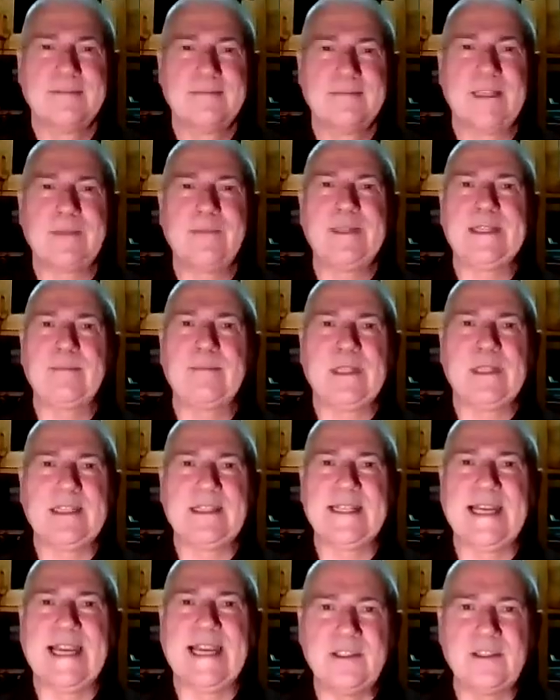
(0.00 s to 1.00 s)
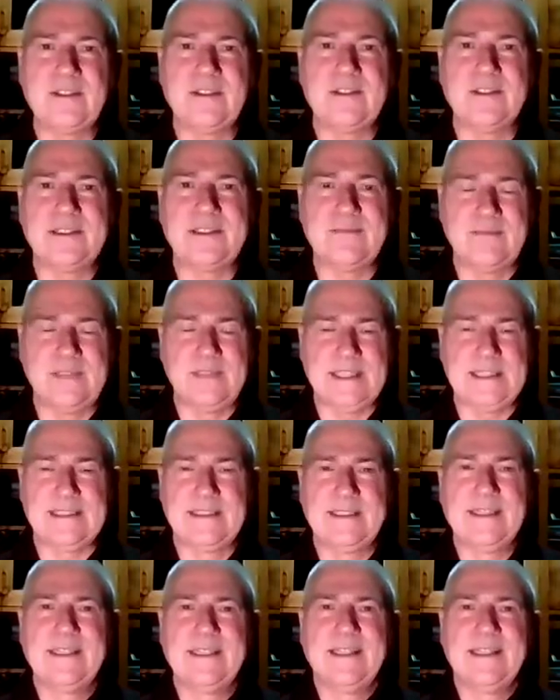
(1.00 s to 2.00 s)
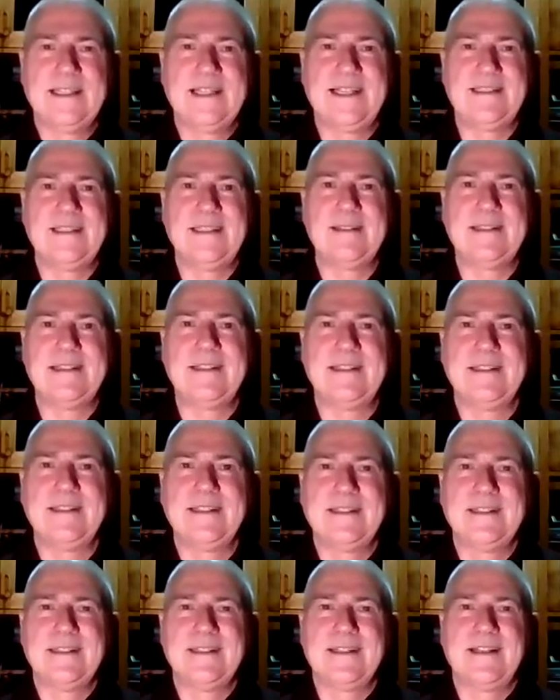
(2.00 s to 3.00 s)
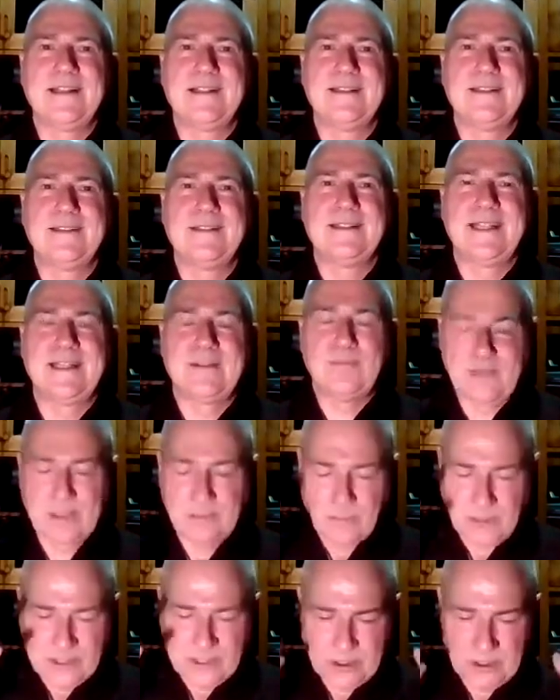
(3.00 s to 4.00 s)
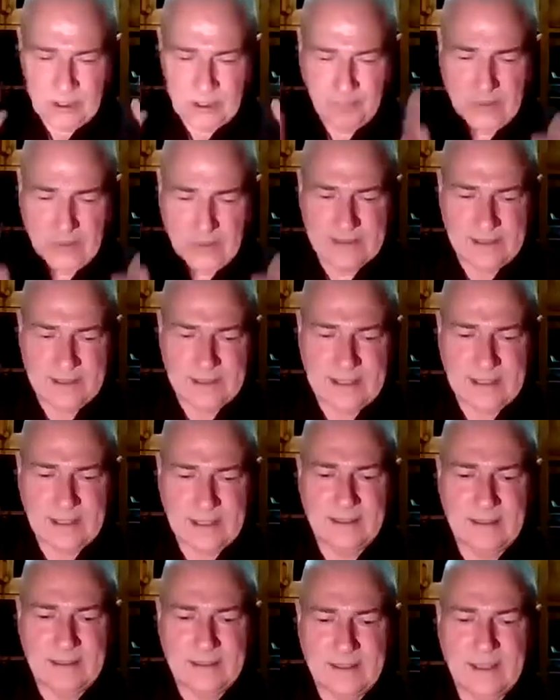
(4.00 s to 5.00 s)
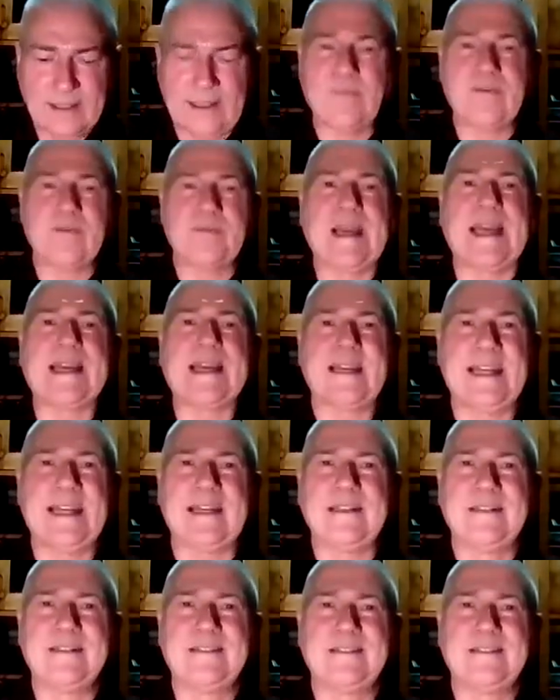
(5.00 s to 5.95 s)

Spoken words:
maybe in meditation or something. And then when we stop practicing, it comes back again.